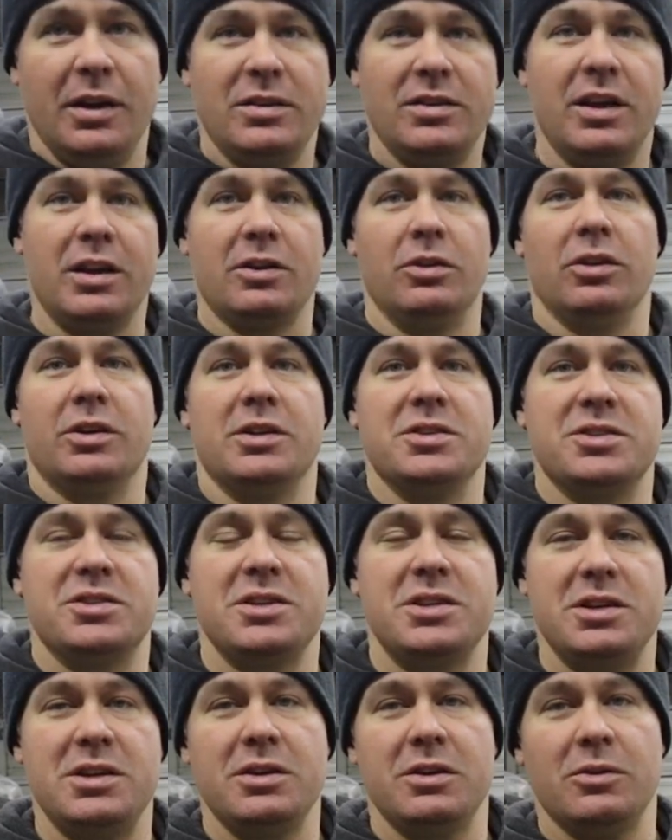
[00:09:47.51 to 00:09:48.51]
take a look and
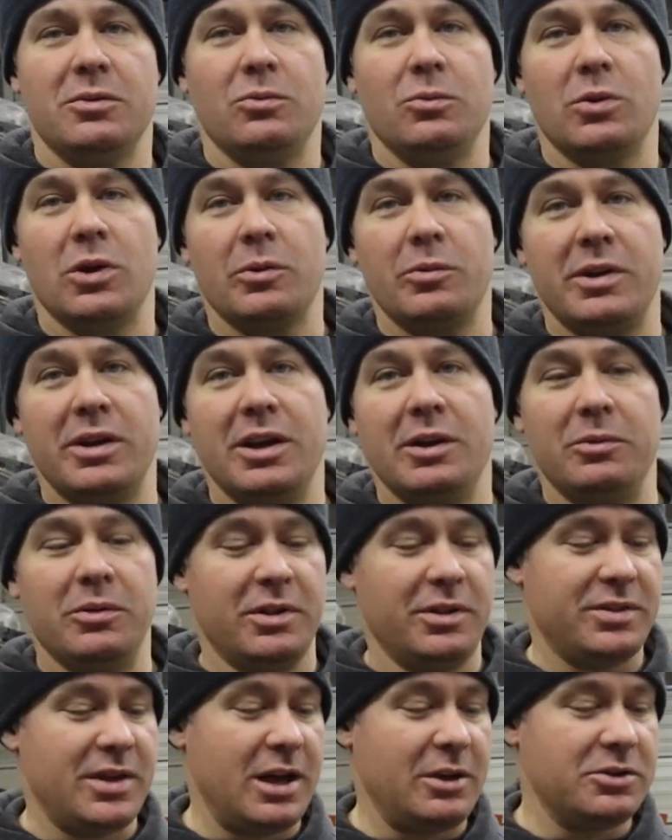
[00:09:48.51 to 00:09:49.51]
see where we get
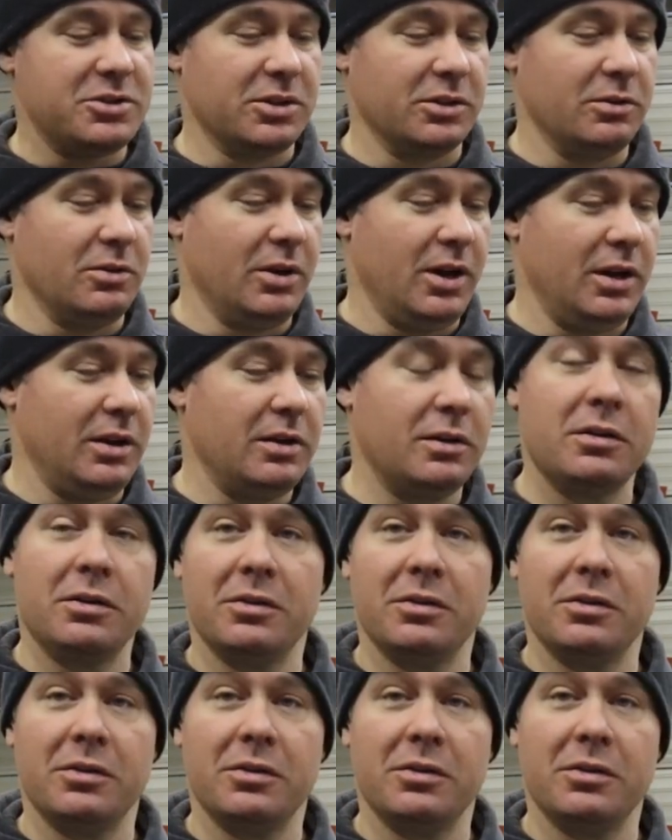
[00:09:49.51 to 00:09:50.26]
with 1,000 grit.